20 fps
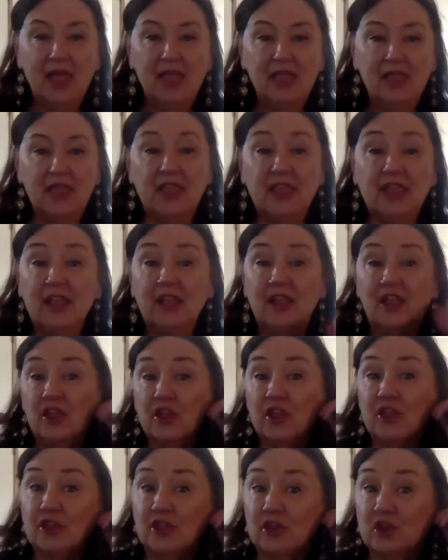The
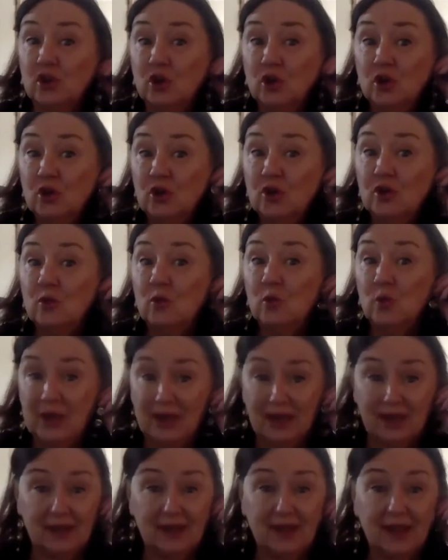third week,